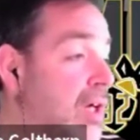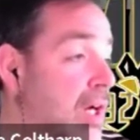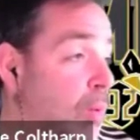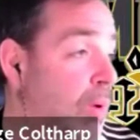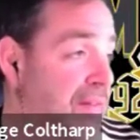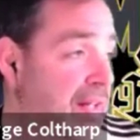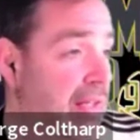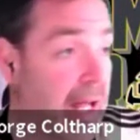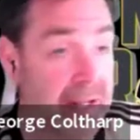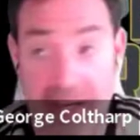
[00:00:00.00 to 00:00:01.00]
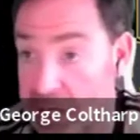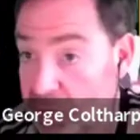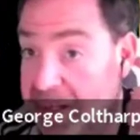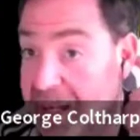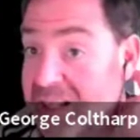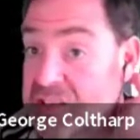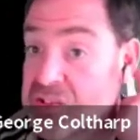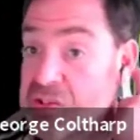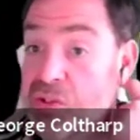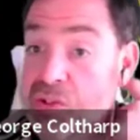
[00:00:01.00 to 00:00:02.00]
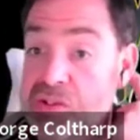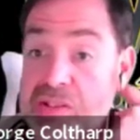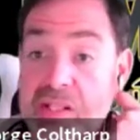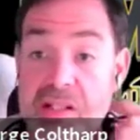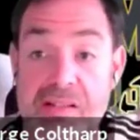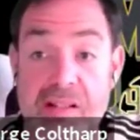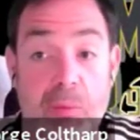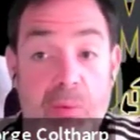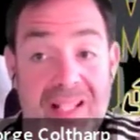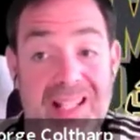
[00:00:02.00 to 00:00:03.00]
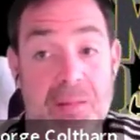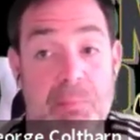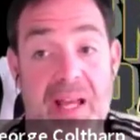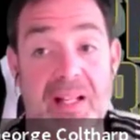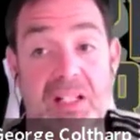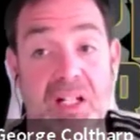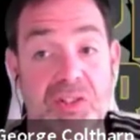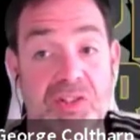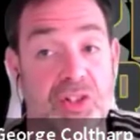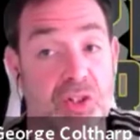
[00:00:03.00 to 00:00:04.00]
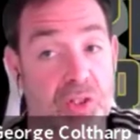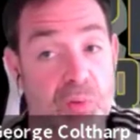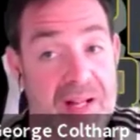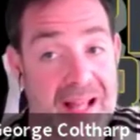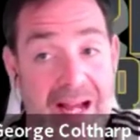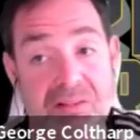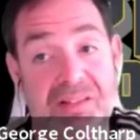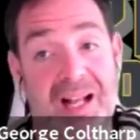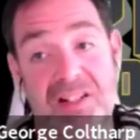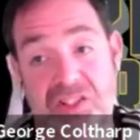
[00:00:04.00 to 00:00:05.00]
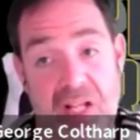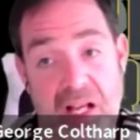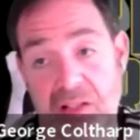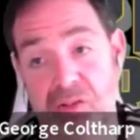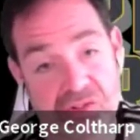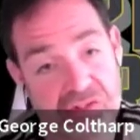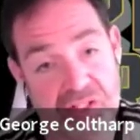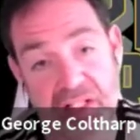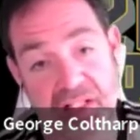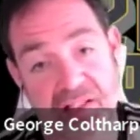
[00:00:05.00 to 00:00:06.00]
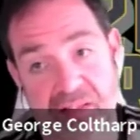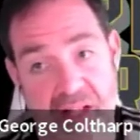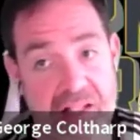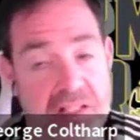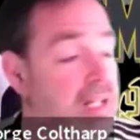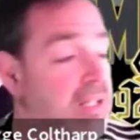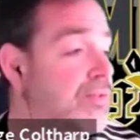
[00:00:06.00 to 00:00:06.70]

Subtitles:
One thing a lot of air raid guys do, you'll see, is that when they get man coverage, they're going to run outside shallows instead of inside shallows.